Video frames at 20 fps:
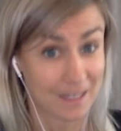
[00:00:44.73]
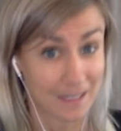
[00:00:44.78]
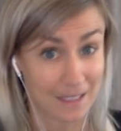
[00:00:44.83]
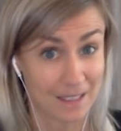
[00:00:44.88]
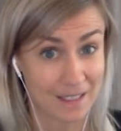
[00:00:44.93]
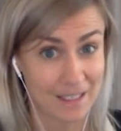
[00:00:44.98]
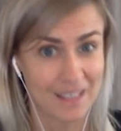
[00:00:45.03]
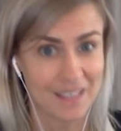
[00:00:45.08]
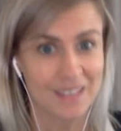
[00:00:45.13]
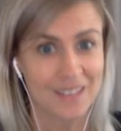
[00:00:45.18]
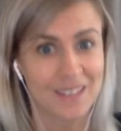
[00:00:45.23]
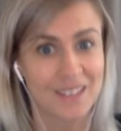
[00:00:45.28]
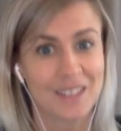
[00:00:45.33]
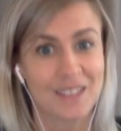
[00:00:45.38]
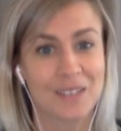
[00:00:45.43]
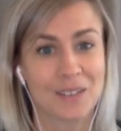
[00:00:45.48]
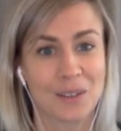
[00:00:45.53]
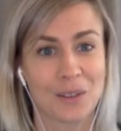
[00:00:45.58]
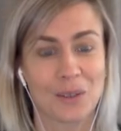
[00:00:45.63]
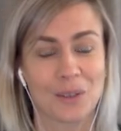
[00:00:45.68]
This
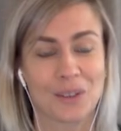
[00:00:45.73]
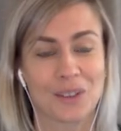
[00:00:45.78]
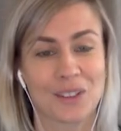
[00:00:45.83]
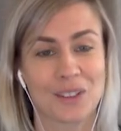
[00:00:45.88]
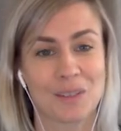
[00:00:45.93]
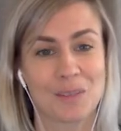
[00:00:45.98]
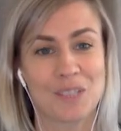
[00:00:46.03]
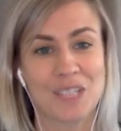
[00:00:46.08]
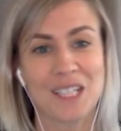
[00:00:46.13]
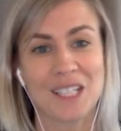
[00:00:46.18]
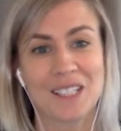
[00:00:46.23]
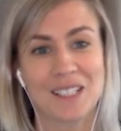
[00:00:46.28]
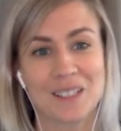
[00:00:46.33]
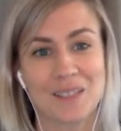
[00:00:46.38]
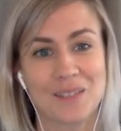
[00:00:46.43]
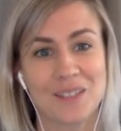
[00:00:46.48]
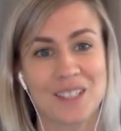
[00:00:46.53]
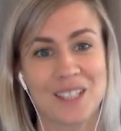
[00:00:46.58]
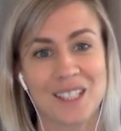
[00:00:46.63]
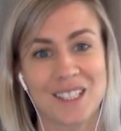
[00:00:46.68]
is called
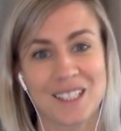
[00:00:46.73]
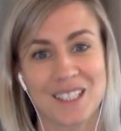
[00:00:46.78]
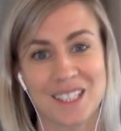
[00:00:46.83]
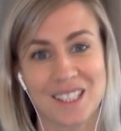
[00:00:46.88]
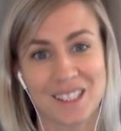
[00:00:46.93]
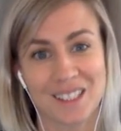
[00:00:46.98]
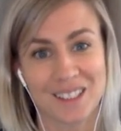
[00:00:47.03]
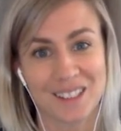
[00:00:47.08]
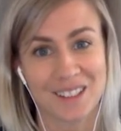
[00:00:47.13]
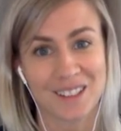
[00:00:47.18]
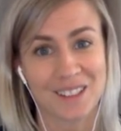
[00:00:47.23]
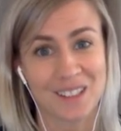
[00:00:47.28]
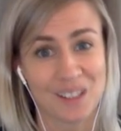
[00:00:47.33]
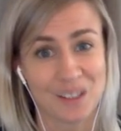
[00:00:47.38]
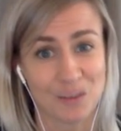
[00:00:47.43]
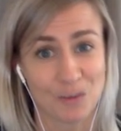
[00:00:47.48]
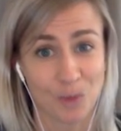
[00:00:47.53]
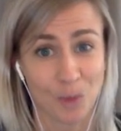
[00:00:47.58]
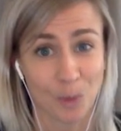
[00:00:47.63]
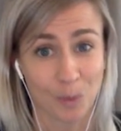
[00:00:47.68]
subjective diegesis
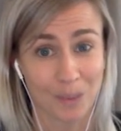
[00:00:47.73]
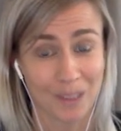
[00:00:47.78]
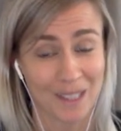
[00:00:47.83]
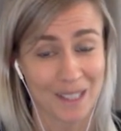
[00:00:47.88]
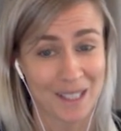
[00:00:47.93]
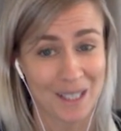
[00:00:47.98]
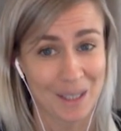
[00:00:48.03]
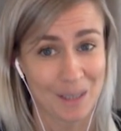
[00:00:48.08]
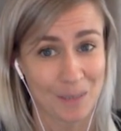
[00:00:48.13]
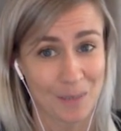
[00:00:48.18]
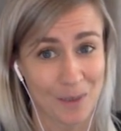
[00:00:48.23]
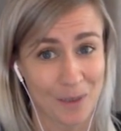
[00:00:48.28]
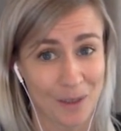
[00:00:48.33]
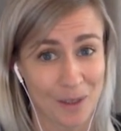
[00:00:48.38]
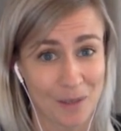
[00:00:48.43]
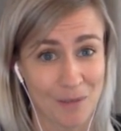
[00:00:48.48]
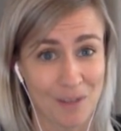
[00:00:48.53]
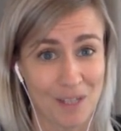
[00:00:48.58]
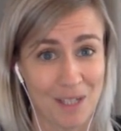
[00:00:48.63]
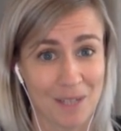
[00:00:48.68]
in role-playing game
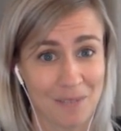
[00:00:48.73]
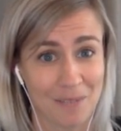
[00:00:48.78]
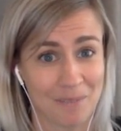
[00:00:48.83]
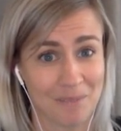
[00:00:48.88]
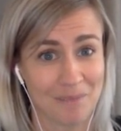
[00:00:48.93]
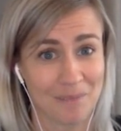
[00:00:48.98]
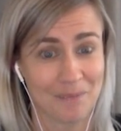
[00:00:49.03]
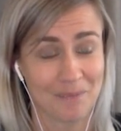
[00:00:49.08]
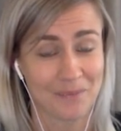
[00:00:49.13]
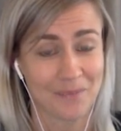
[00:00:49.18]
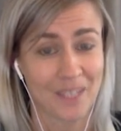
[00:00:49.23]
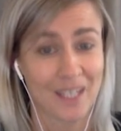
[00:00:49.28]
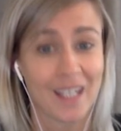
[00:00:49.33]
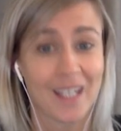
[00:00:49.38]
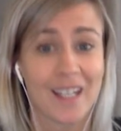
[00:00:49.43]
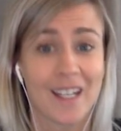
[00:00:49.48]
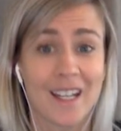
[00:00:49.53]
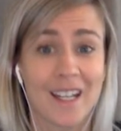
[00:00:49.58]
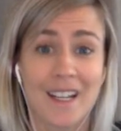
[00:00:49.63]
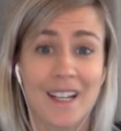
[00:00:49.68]
theory.
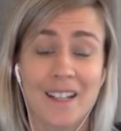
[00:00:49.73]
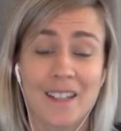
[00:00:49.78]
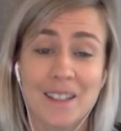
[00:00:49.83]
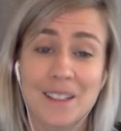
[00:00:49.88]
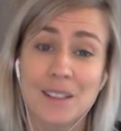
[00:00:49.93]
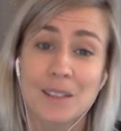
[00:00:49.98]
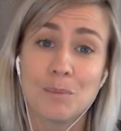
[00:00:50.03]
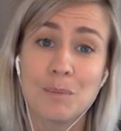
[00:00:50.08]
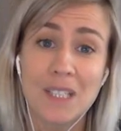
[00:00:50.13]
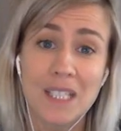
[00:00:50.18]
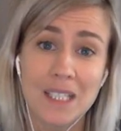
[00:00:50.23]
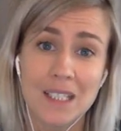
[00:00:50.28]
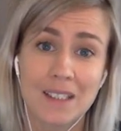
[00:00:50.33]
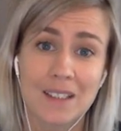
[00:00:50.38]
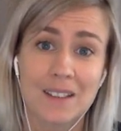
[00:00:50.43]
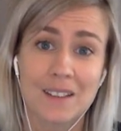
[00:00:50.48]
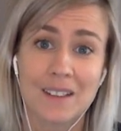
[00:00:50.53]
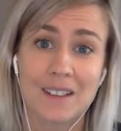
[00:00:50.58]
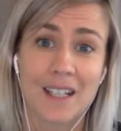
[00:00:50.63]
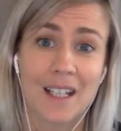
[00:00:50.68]
And this
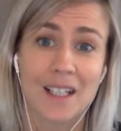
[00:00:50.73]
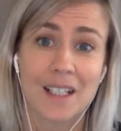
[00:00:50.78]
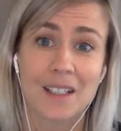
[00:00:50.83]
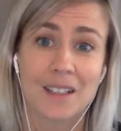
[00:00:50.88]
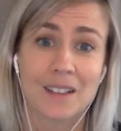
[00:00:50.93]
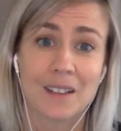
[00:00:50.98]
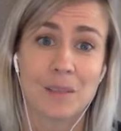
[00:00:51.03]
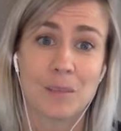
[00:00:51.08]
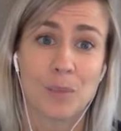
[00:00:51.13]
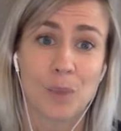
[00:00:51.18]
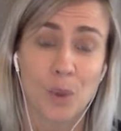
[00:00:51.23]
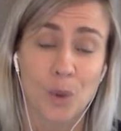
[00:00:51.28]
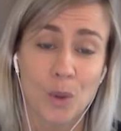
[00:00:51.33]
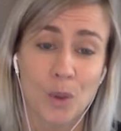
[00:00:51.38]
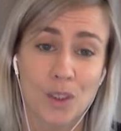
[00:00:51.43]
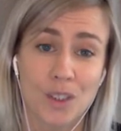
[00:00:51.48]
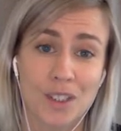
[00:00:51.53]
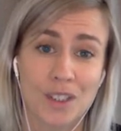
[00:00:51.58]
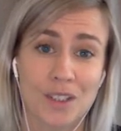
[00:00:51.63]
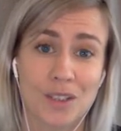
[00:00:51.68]
means that it's
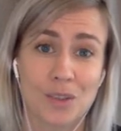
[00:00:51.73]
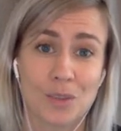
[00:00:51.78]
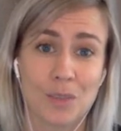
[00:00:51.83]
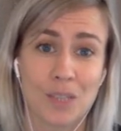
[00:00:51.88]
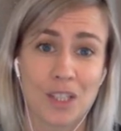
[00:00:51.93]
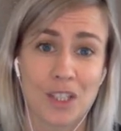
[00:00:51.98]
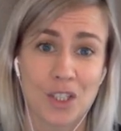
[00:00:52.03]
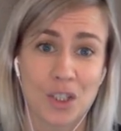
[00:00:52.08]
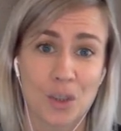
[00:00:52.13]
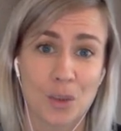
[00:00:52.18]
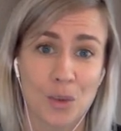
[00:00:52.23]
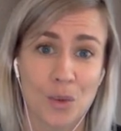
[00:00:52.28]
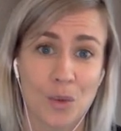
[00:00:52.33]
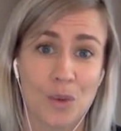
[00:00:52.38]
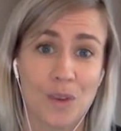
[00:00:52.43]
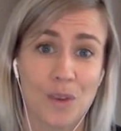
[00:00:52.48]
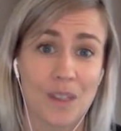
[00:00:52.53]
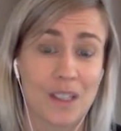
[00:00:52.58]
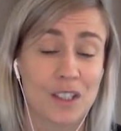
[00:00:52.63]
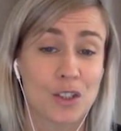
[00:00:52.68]
important to make
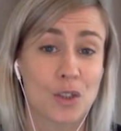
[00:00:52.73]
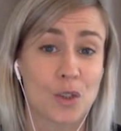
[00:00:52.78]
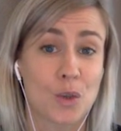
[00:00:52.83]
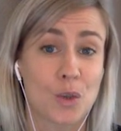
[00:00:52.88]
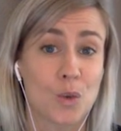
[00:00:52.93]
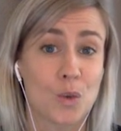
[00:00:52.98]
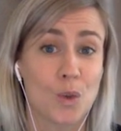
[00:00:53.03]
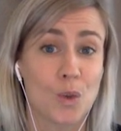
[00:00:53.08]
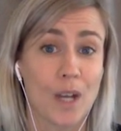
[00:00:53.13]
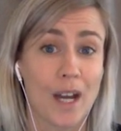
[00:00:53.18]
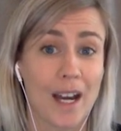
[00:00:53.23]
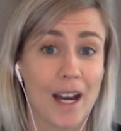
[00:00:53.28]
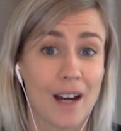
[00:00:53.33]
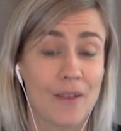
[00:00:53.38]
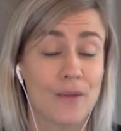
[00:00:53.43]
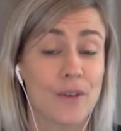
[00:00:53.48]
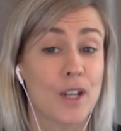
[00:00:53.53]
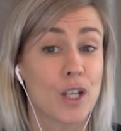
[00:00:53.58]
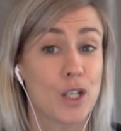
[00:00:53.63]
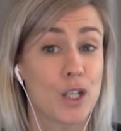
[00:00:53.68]
sure that you
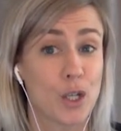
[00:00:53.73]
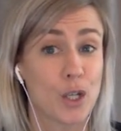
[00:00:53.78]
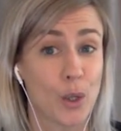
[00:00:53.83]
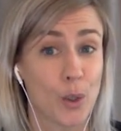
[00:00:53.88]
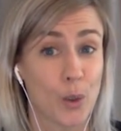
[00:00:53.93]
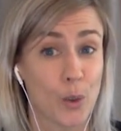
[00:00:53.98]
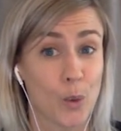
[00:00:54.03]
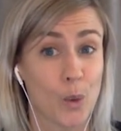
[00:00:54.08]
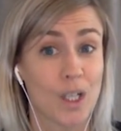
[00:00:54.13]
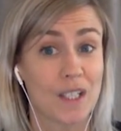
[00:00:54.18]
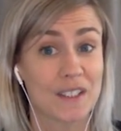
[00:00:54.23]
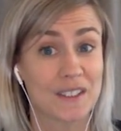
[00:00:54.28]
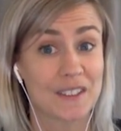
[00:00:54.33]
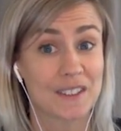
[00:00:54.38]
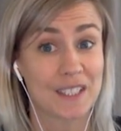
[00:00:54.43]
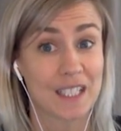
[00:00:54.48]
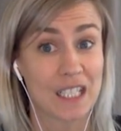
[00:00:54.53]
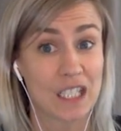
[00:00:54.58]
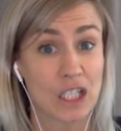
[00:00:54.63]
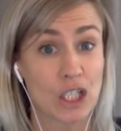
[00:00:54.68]
have no
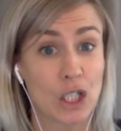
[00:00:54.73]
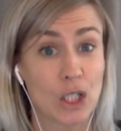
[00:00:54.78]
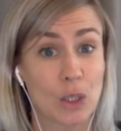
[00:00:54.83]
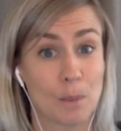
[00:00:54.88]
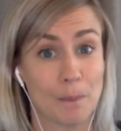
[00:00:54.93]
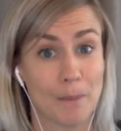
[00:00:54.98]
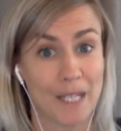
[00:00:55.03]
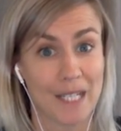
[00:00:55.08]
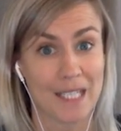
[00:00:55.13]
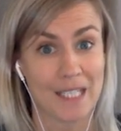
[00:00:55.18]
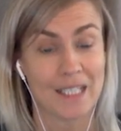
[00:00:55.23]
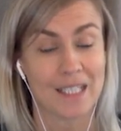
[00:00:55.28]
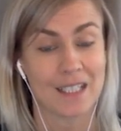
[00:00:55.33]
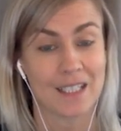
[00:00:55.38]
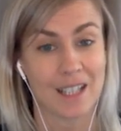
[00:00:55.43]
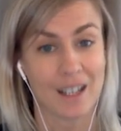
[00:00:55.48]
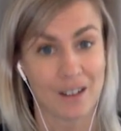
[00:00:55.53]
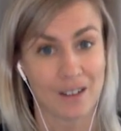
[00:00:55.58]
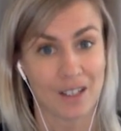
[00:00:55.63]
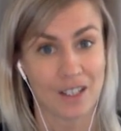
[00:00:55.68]
single main
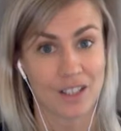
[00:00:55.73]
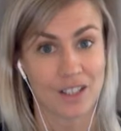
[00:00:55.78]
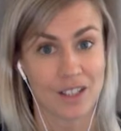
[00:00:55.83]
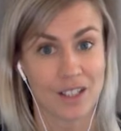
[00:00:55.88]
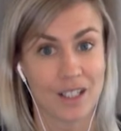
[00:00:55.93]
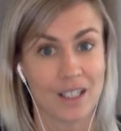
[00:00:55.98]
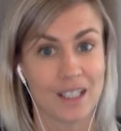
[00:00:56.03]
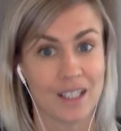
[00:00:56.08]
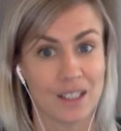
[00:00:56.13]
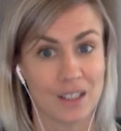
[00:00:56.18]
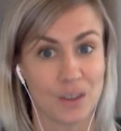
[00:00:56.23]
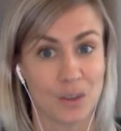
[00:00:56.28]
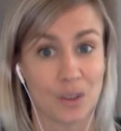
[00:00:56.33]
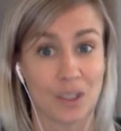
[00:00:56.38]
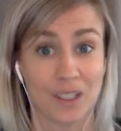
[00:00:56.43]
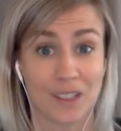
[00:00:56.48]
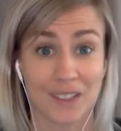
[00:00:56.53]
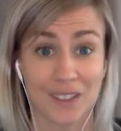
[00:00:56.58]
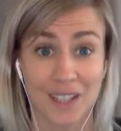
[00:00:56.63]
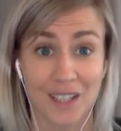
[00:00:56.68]
character in your
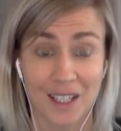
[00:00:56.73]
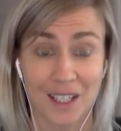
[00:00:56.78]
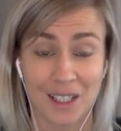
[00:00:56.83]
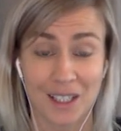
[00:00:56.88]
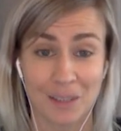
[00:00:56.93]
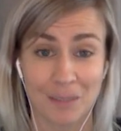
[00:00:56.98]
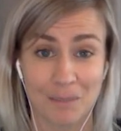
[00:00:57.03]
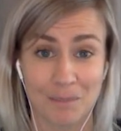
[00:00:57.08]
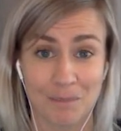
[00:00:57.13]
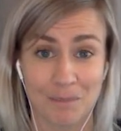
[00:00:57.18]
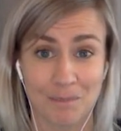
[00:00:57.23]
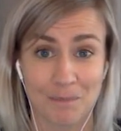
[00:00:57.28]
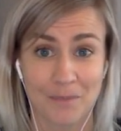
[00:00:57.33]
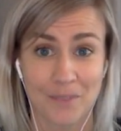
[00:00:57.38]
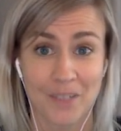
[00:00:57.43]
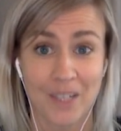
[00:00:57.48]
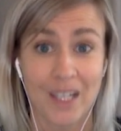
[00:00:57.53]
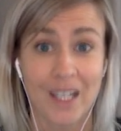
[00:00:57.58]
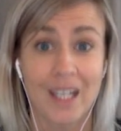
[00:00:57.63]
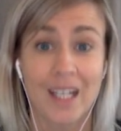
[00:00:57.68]
design.
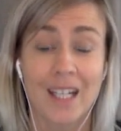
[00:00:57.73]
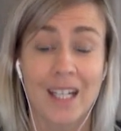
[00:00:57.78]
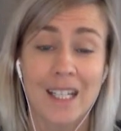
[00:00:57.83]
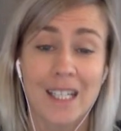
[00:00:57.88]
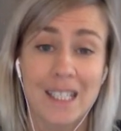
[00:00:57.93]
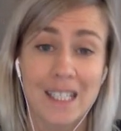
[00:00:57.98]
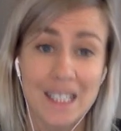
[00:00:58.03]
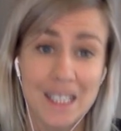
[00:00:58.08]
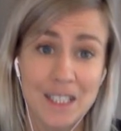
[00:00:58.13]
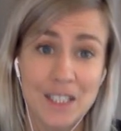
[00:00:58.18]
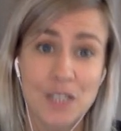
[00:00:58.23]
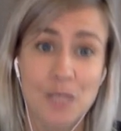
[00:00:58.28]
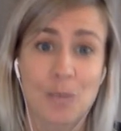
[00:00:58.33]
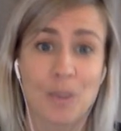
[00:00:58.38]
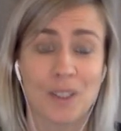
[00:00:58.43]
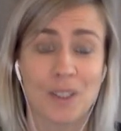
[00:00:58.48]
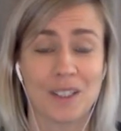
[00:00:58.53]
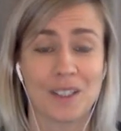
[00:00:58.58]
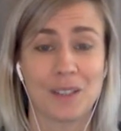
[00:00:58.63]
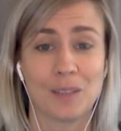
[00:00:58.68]
Each
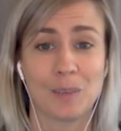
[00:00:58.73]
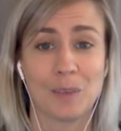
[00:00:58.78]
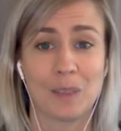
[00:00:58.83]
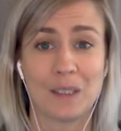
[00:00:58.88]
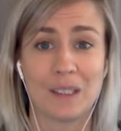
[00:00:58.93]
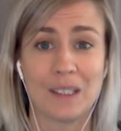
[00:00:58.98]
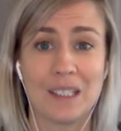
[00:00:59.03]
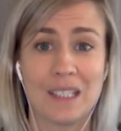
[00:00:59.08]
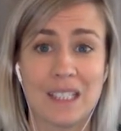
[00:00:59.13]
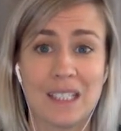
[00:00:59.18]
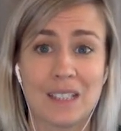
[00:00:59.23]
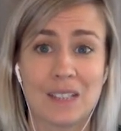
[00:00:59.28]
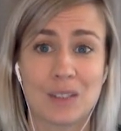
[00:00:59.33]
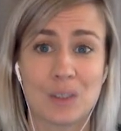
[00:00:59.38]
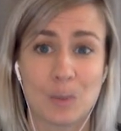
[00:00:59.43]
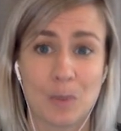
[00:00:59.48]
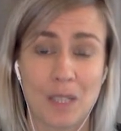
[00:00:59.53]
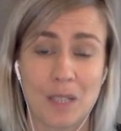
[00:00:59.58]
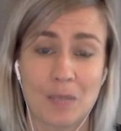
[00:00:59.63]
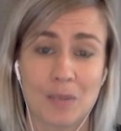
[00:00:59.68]
participant needs to
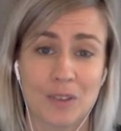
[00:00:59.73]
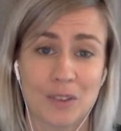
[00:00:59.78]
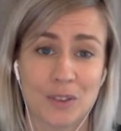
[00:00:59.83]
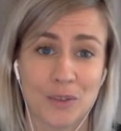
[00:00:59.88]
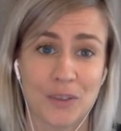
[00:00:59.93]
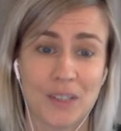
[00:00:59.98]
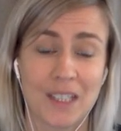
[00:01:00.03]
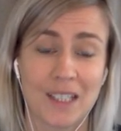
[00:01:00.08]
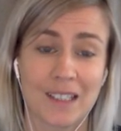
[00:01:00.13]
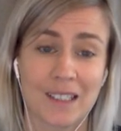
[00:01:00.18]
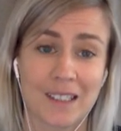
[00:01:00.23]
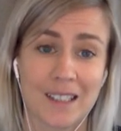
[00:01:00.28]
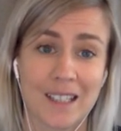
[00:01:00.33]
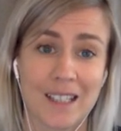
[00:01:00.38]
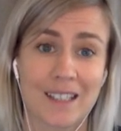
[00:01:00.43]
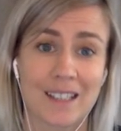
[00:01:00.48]
be able to feel that